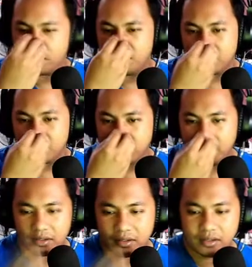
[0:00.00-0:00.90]
But
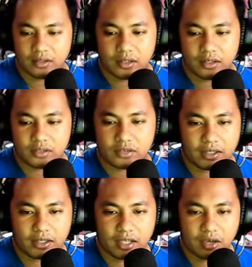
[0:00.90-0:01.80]
here, and right
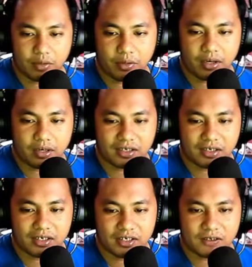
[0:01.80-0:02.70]
now we are
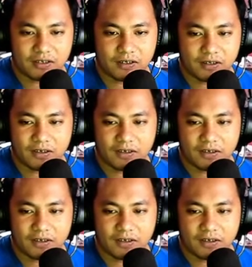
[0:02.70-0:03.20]
in the